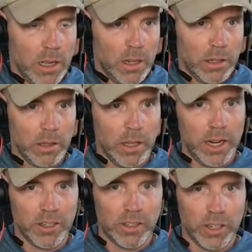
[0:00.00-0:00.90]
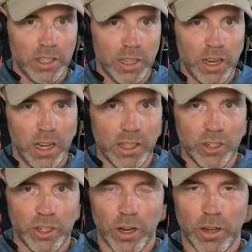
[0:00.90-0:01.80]
Let us look at the daily
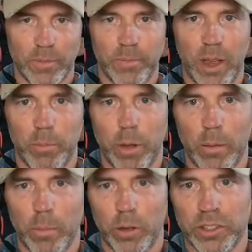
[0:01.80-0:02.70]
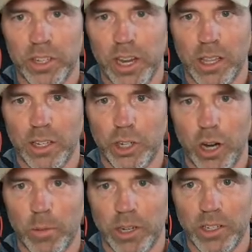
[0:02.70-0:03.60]
chart. I'll post the daily
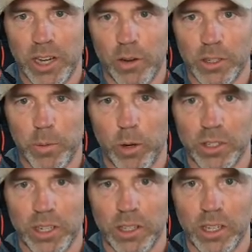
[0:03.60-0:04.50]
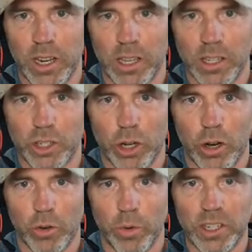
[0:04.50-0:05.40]
chart because I was posting the daily
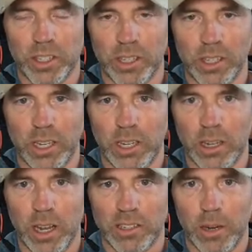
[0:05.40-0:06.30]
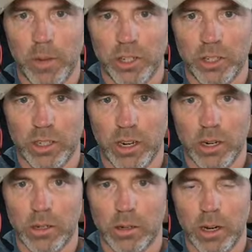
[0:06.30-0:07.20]
chart recently, as I mentioned
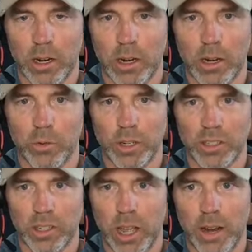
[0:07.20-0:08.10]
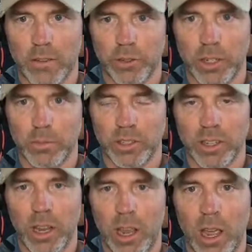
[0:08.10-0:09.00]
on recent live streams.
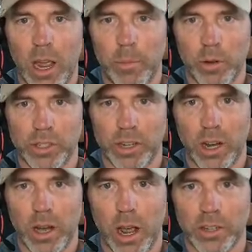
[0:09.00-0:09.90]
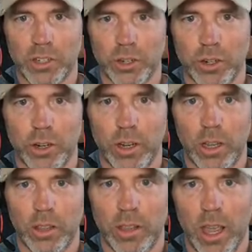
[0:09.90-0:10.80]
I posted on Mstr
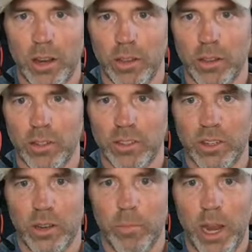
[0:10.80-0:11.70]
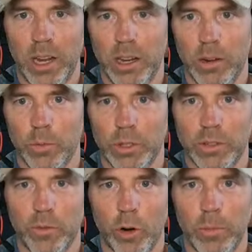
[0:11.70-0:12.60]
that this pennant was
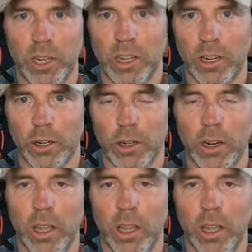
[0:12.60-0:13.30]
forming here.